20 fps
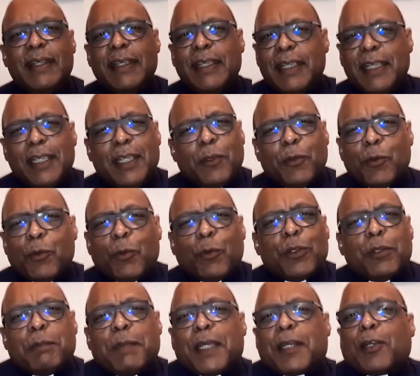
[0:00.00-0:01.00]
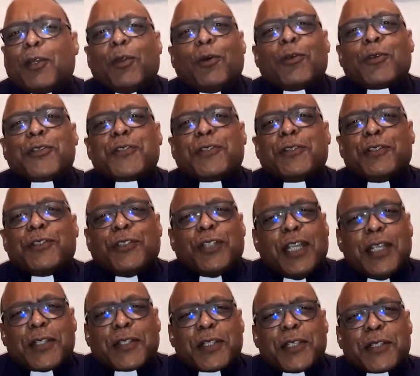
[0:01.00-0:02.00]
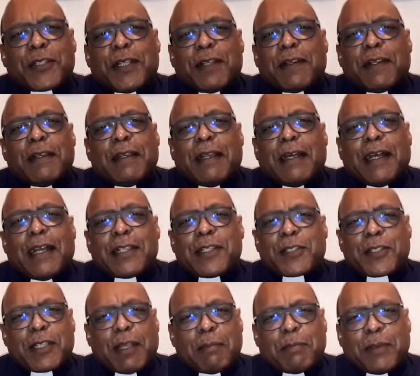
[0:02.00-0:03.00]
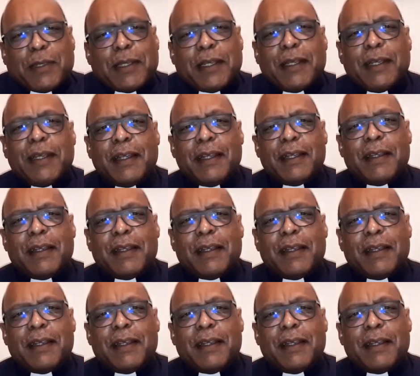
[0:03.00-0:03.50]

He who would be close to Jesus at the Last Supper,